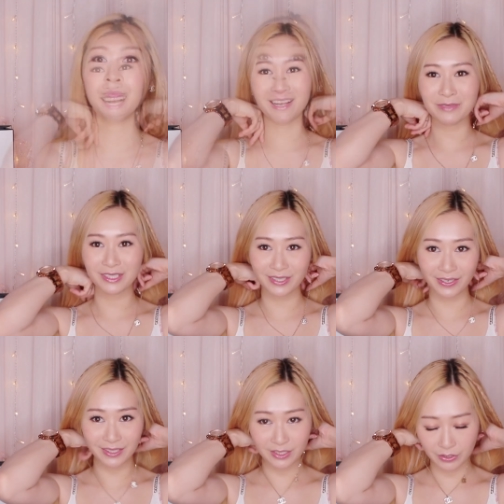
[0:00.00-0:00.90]
I'm just
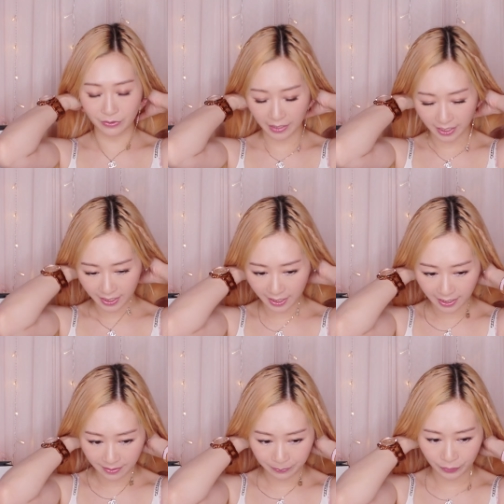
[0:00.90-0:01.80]
going to try
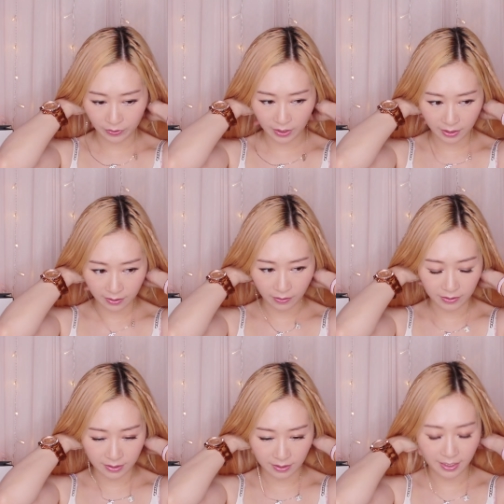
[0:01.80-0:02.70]
and put it
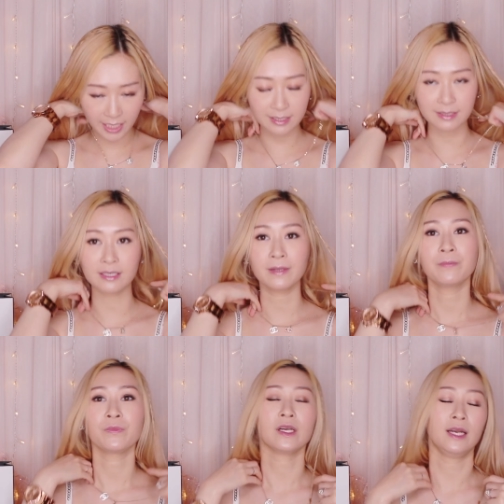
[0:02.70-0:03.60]
on the next
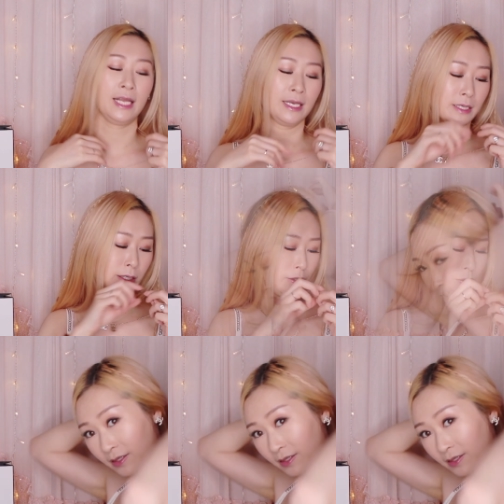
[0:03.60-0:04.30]
link.